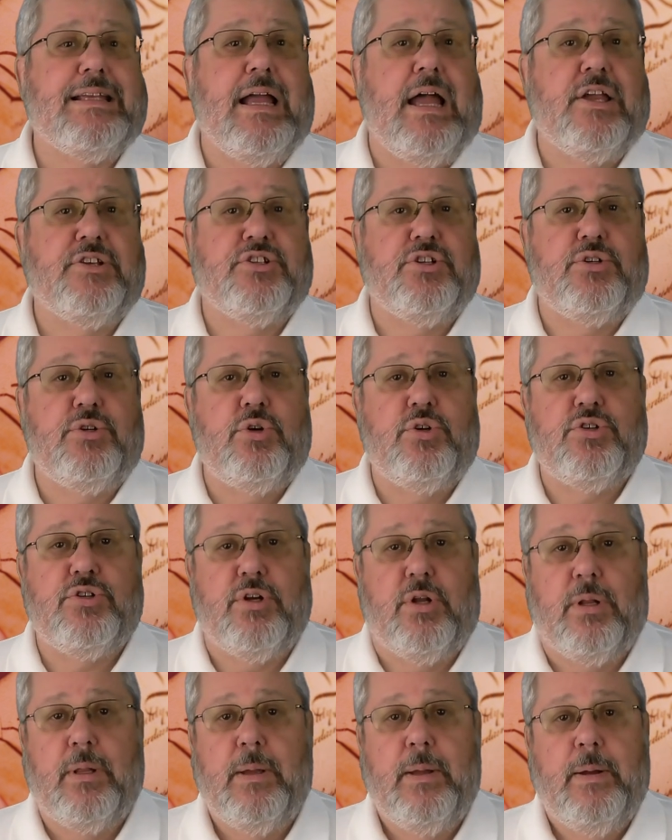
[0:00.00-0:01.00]

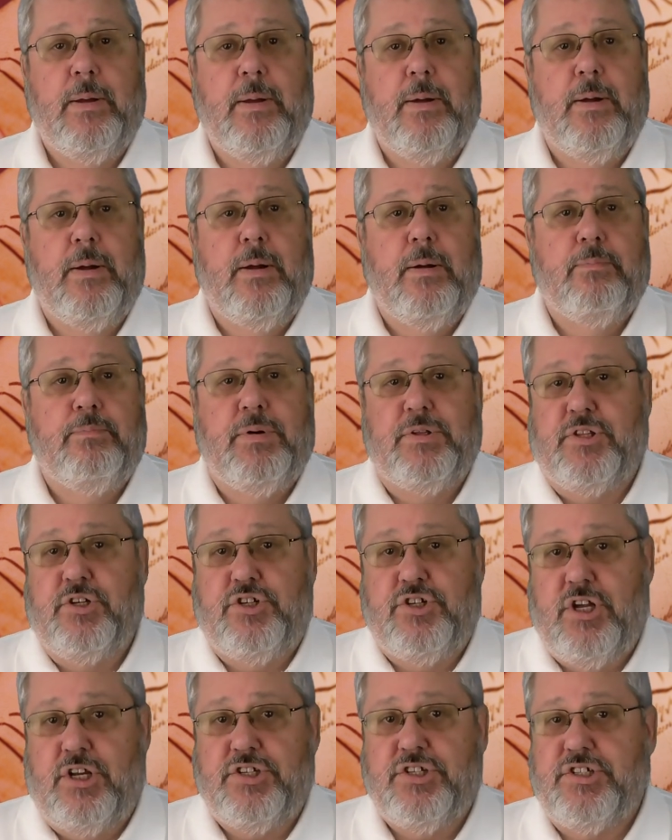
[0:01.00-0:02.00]
constitutional, but the
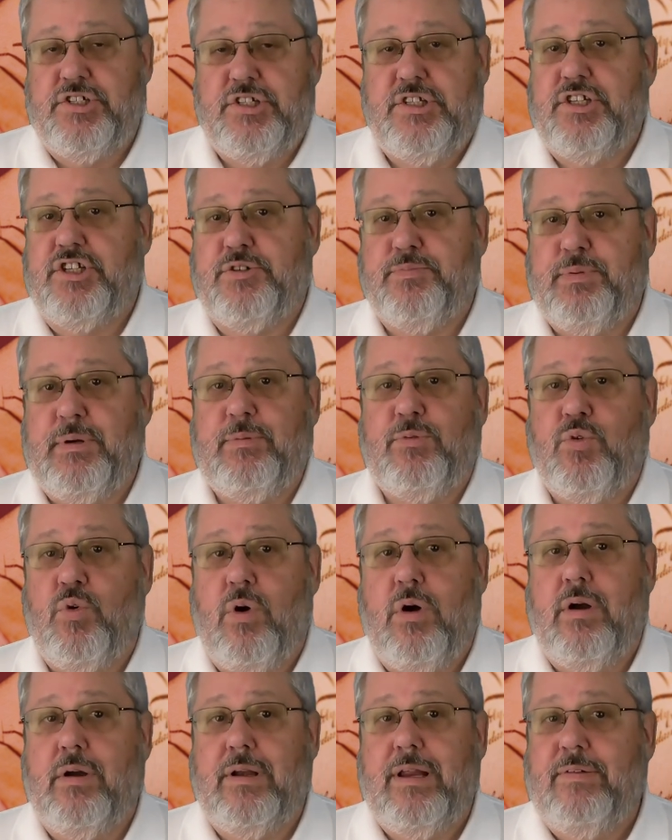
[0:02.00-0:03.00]
justices of the Supreme
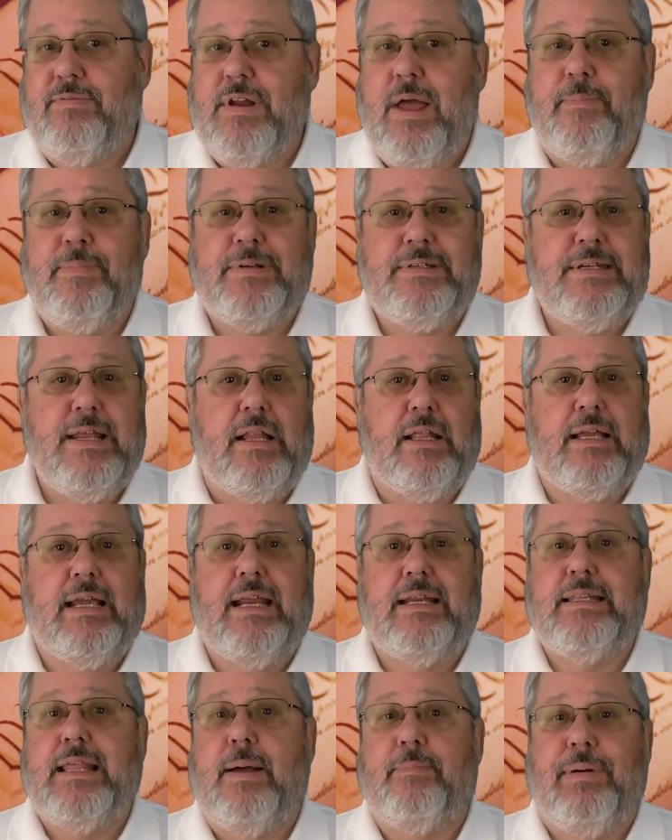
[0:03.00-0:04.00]
Court have not been
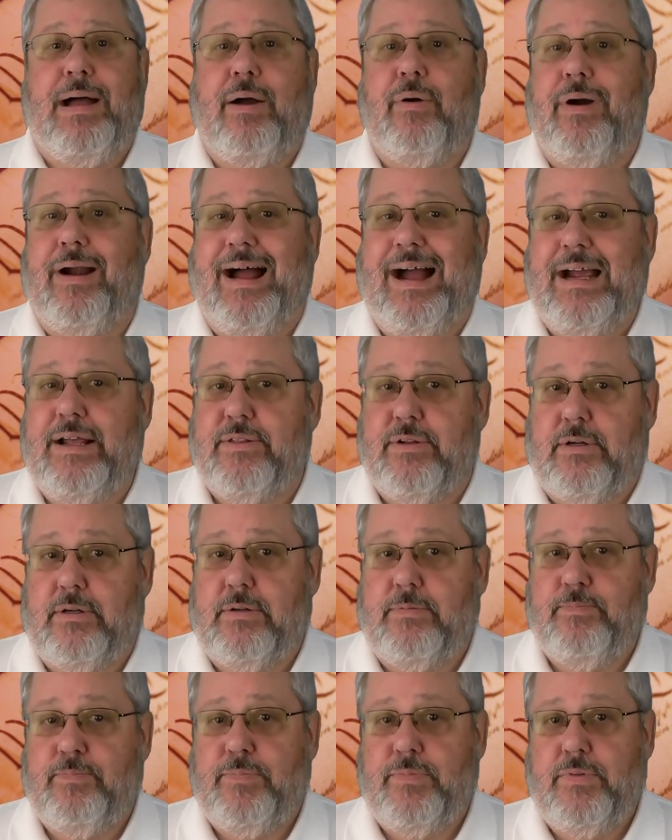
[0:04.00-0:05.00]
delegated that power either.
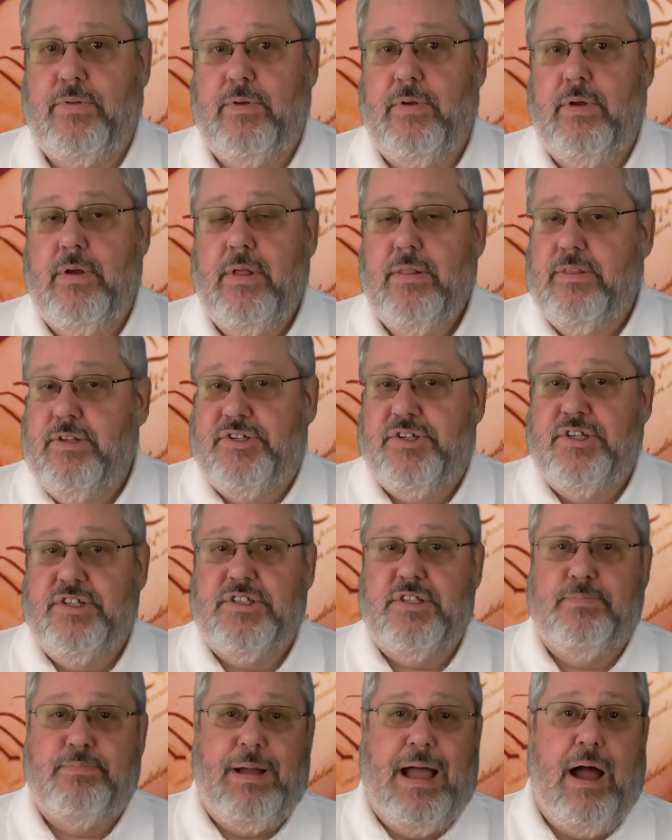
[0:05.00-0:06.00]
But since
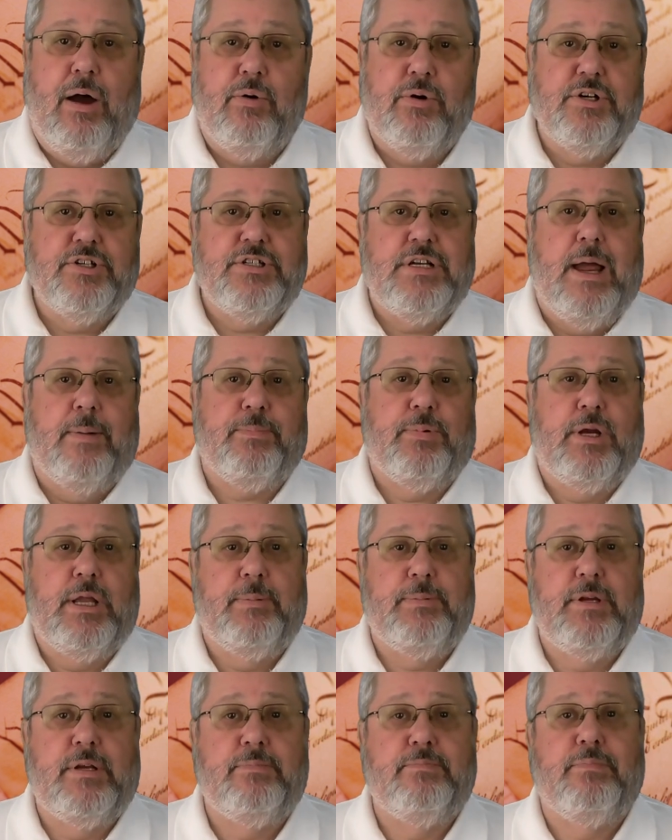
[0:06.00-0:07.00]
the power is not
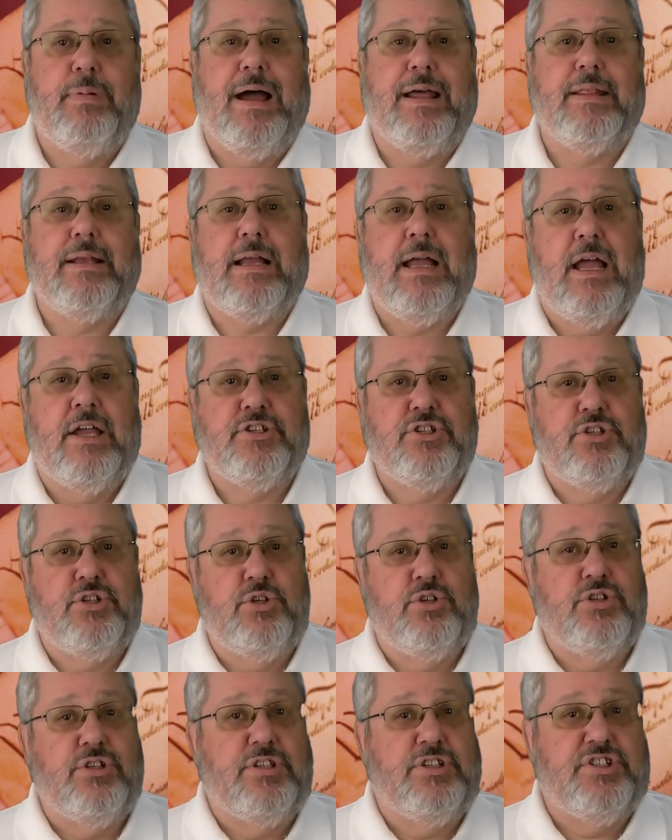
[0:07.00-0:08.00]
prohibited by the
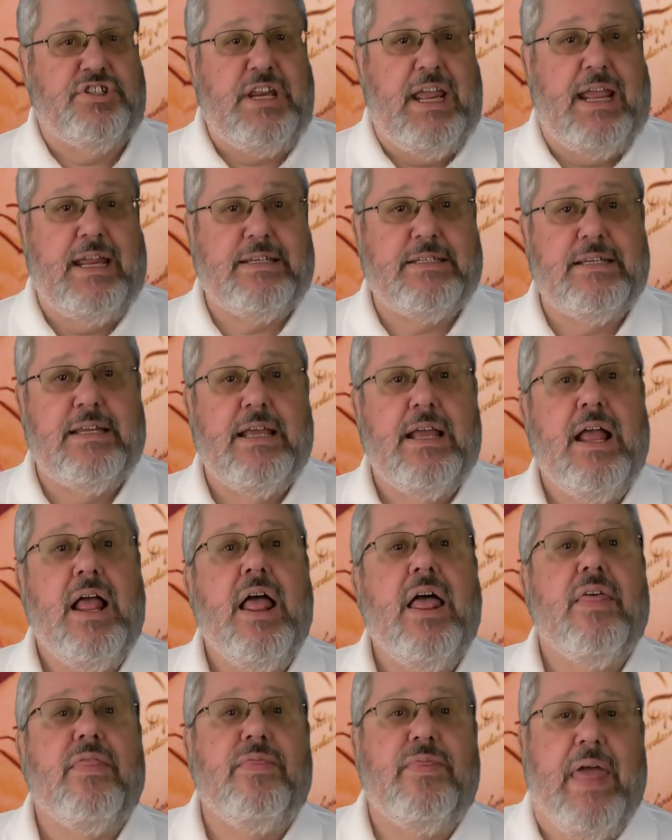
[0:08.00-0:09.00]
Constitution of the states,
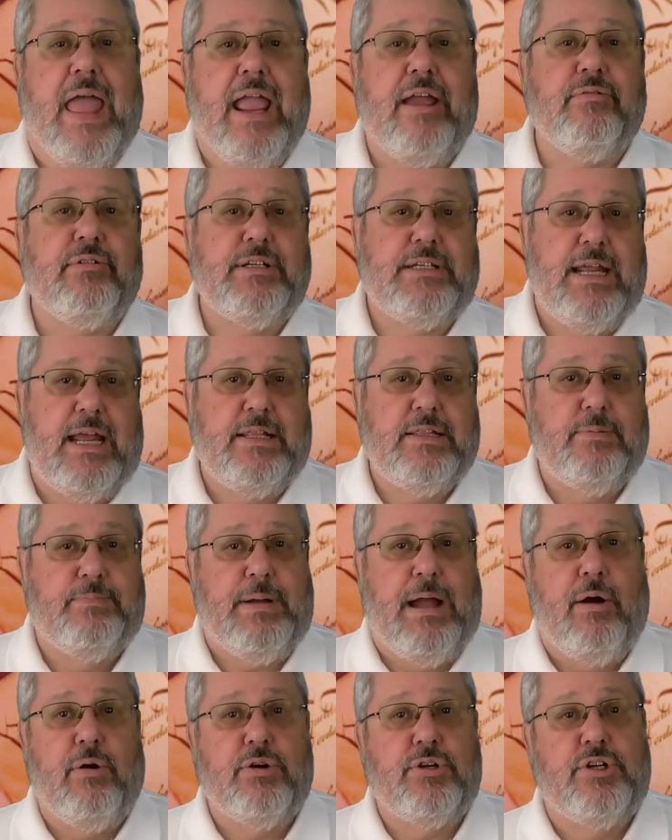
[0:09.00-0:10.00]
they retain the
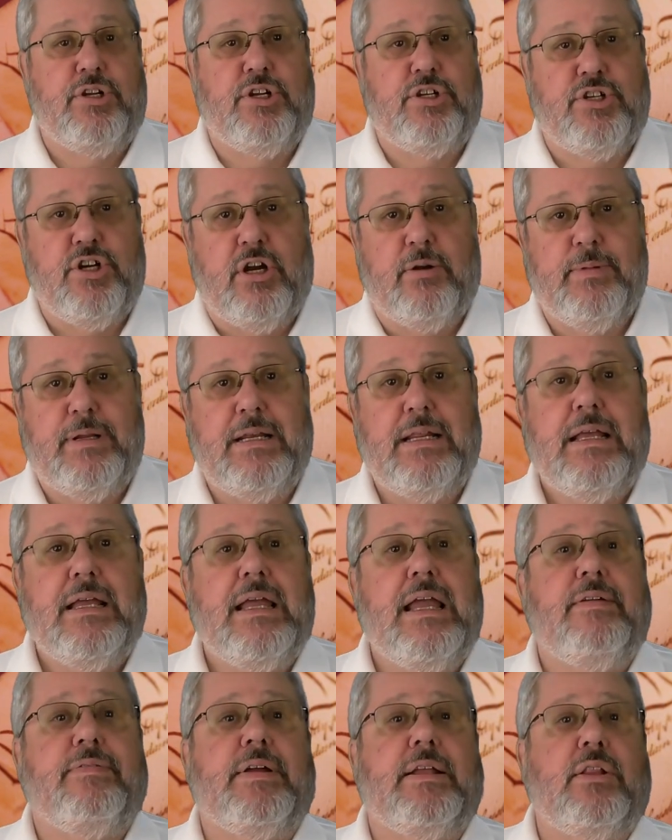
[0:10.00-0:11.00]
power to determine
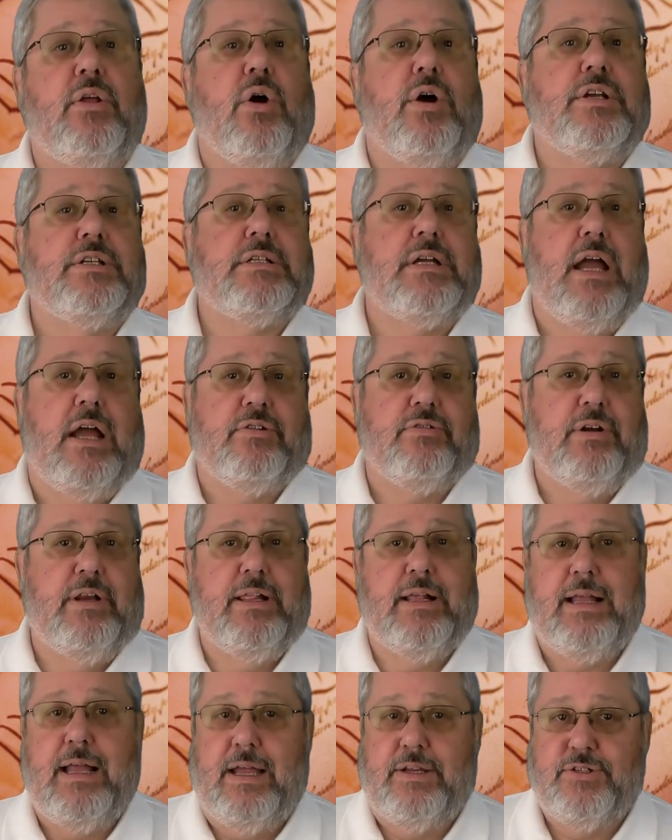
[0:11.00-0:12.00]
if a law is contrary to
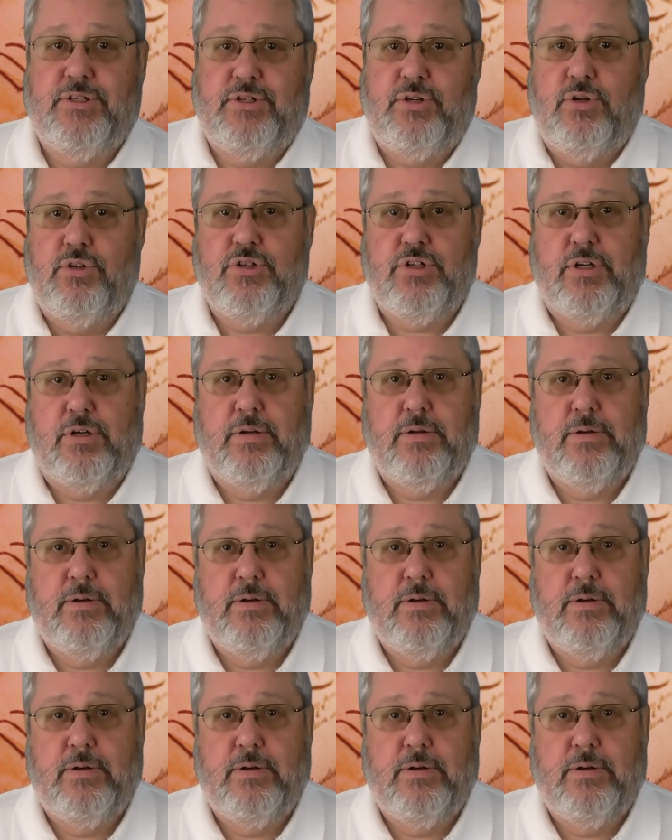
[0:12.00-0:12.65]
the Constitution.